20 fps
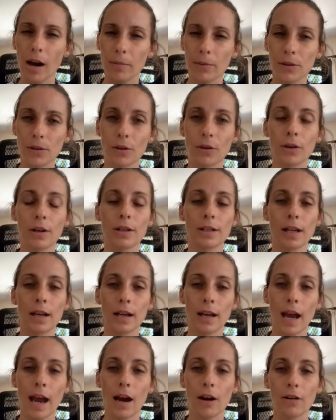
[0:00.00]
odors and
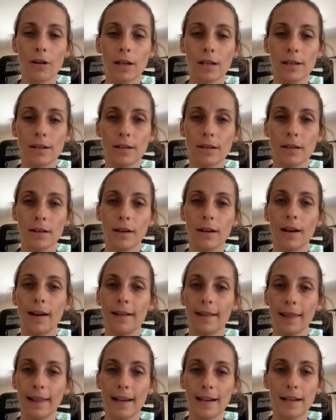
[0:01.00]
carries,
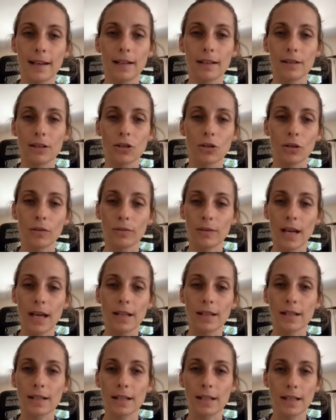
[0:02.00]
it sort of
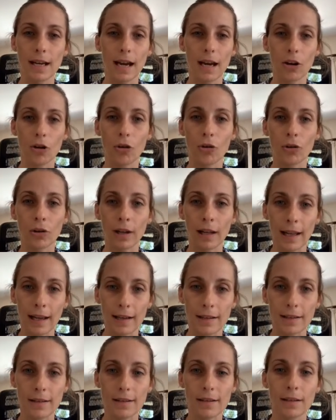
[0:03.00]
tends to take on less